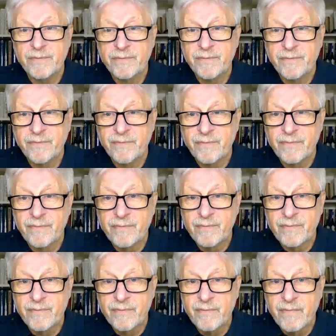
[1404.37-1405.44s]
So once you know
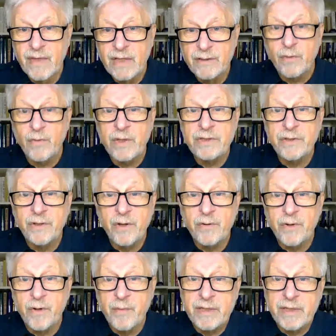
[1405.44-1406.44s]
your metabolic type,